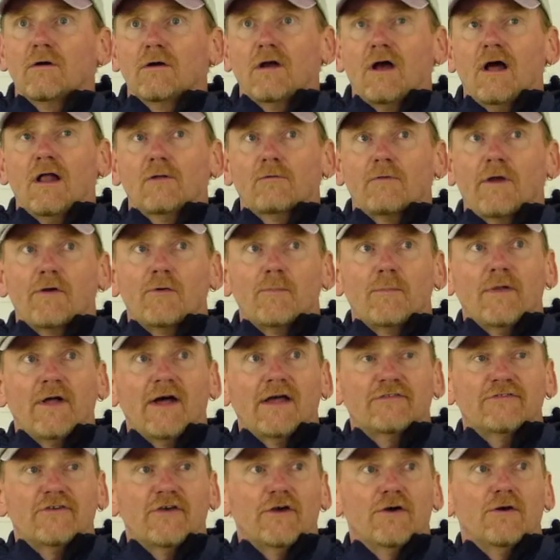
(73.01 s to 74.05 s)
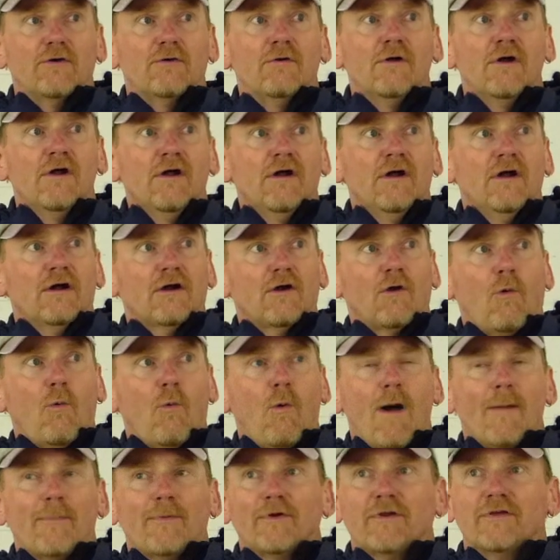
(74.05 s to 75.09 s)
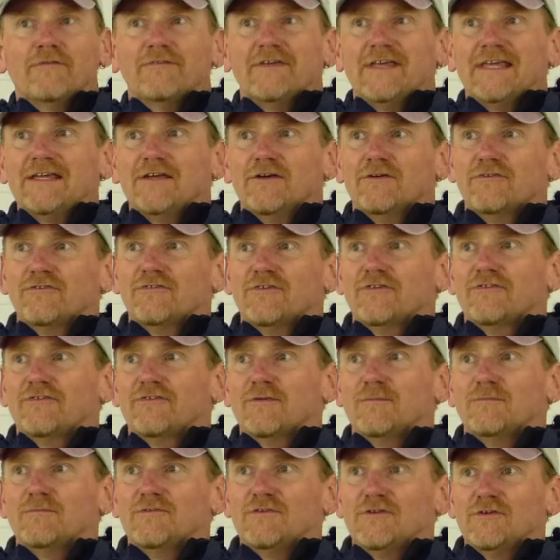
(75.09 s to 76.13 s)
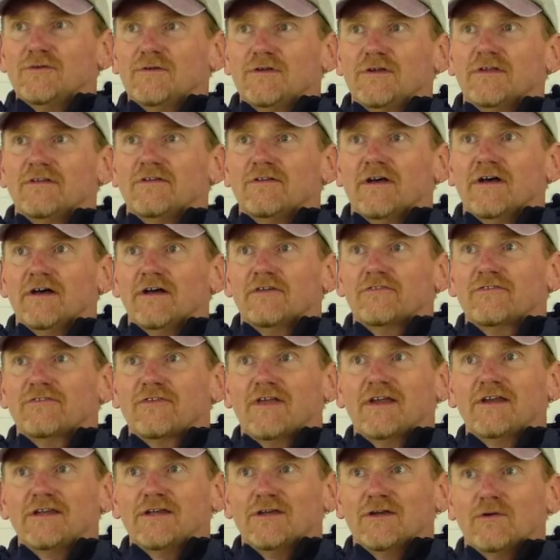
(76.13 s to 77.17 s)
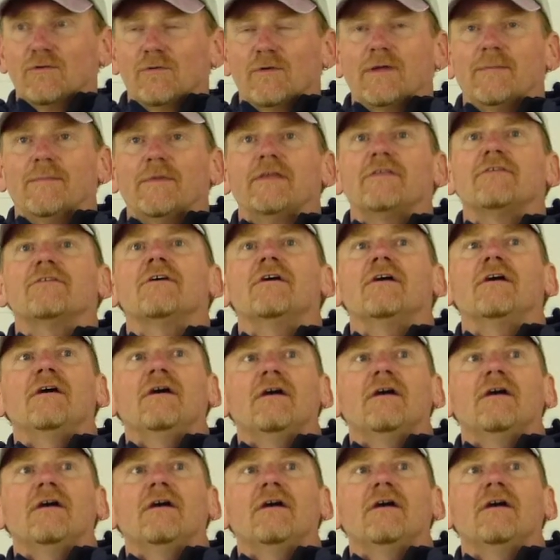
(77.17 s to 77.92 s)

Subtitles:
Colorado Plateau Cooperative Ecosystems Unit study agreement,